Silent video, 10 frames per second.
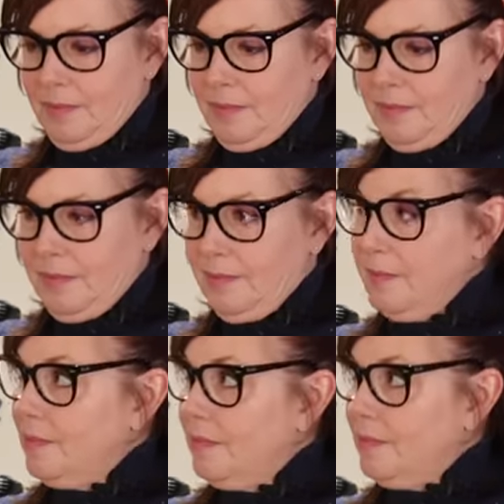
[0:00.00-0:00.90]

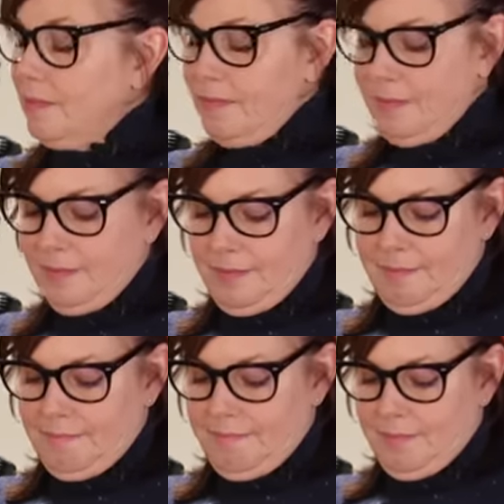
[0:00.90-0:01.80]

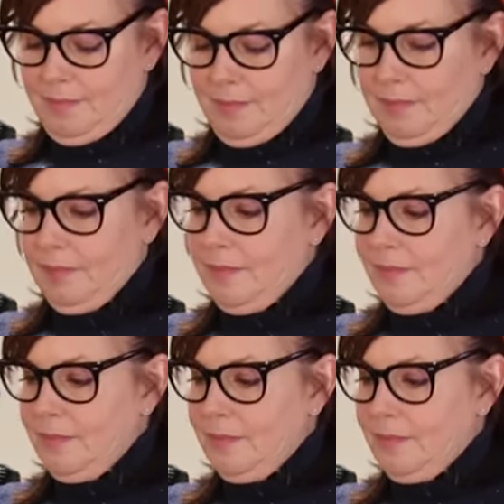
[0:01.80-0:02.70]

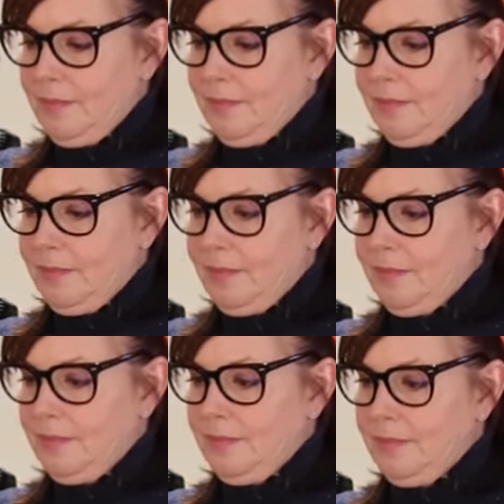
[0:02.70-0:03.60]

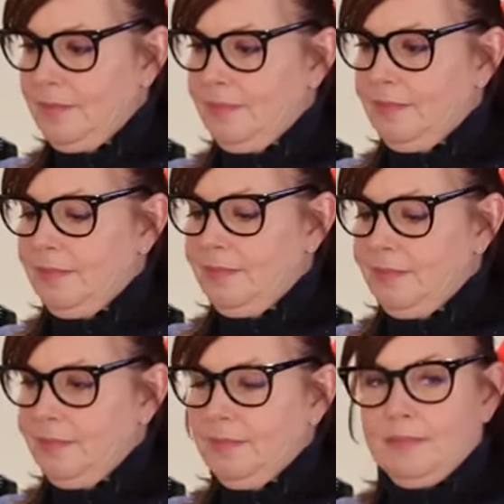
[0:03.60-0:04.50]

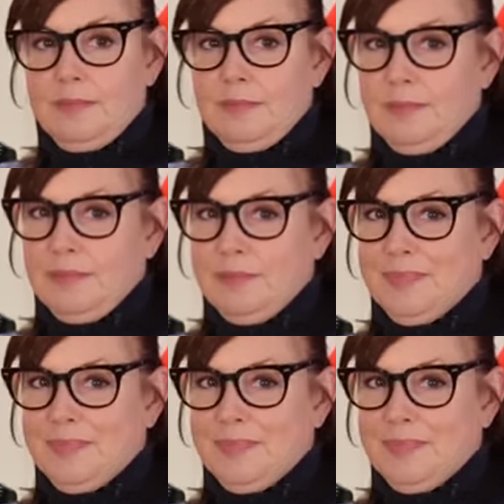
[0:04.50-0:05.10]
[no speech]